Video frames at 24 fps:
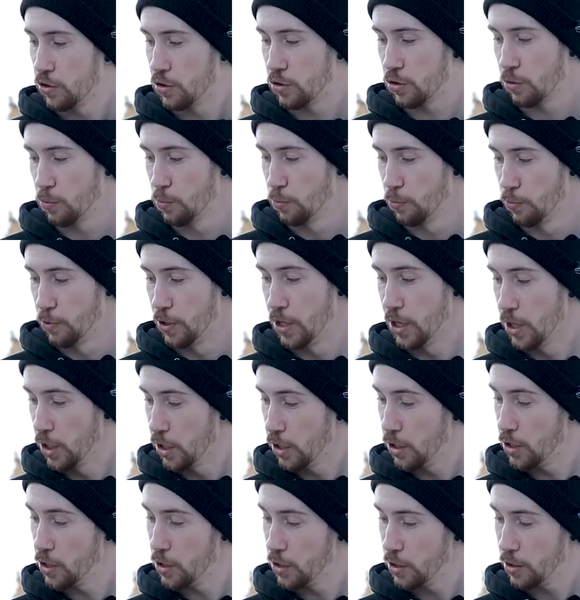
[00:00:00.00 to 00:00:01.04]
The
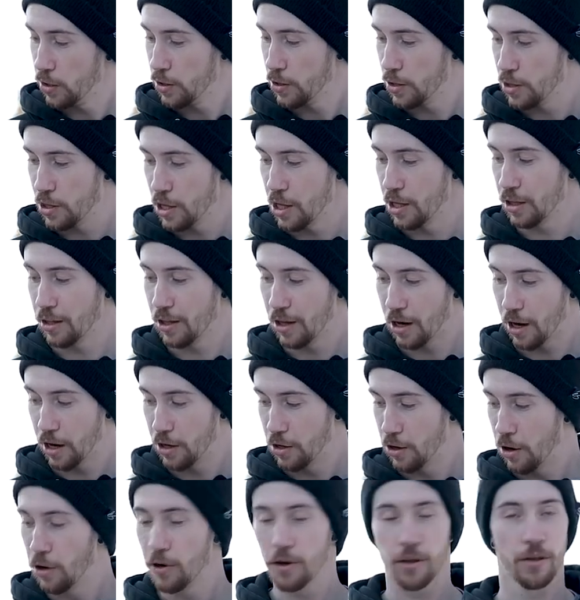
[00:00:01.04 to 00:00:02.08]
real thing that I
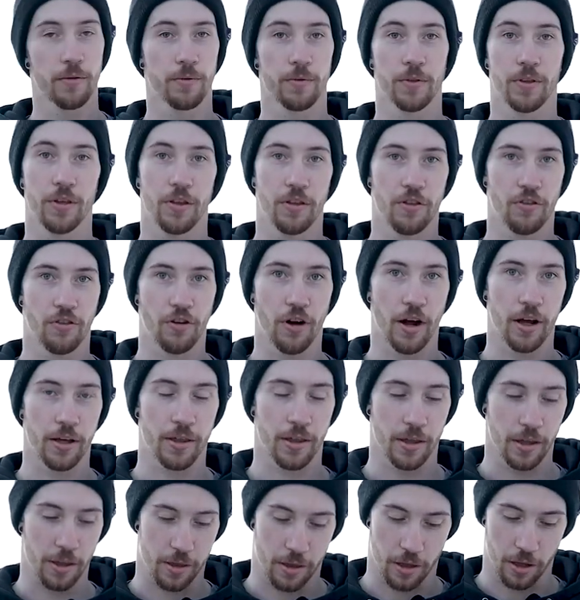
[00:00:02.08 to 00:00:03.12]
noticed with these trucks
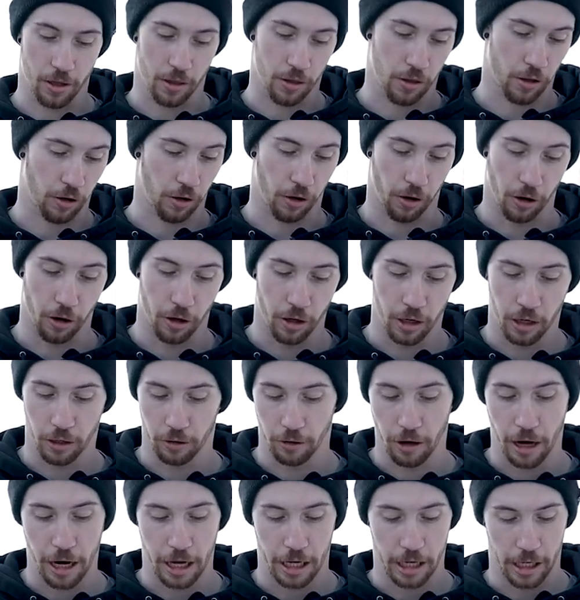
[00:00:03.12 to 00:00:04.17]
is the turning
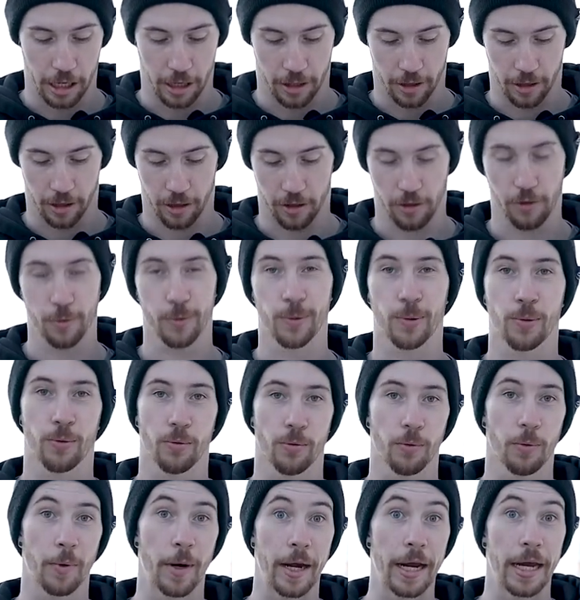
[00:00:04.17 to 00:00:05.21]
radius is
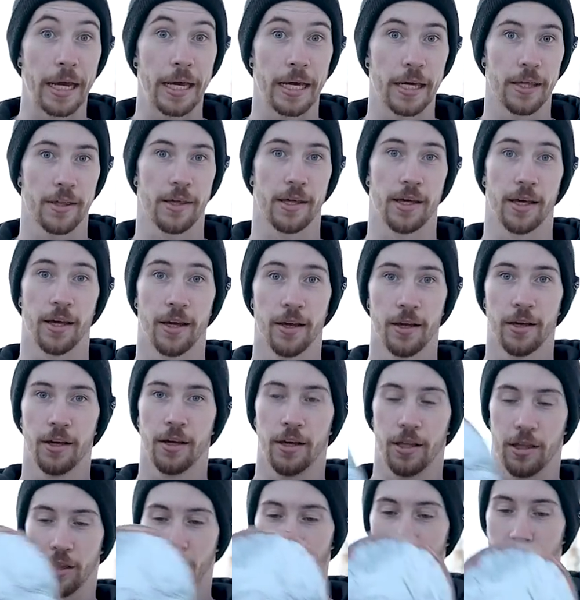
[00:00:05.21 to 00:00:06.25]
crazy.
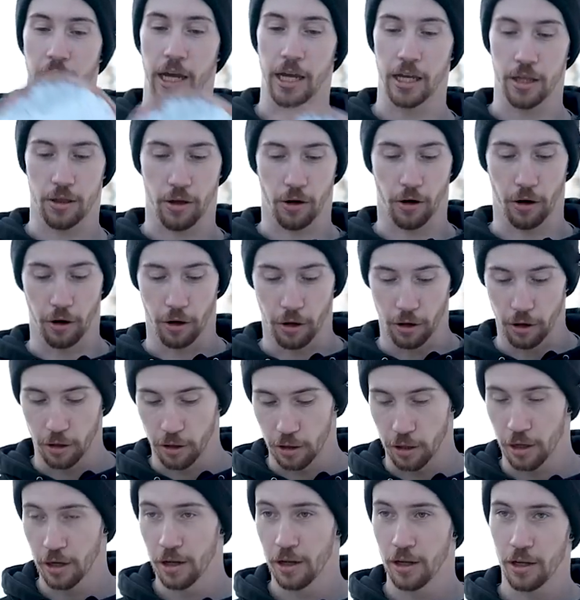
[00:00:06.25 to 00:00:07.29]
They
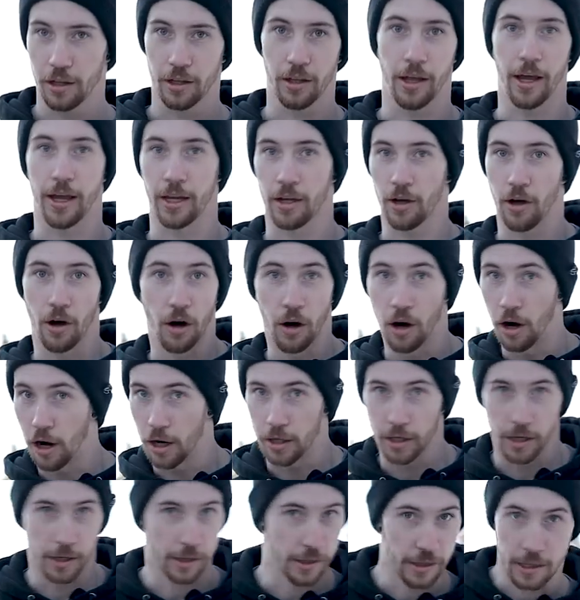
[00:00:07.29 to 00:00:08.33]
turn like on
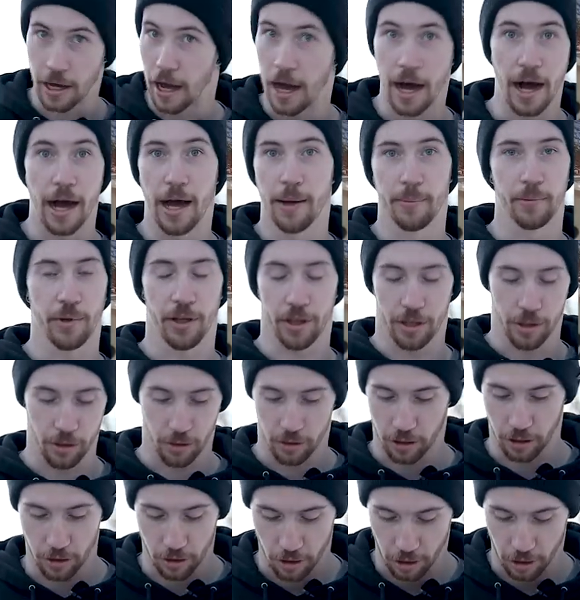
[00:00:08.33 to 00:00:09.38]
a dime. Like you can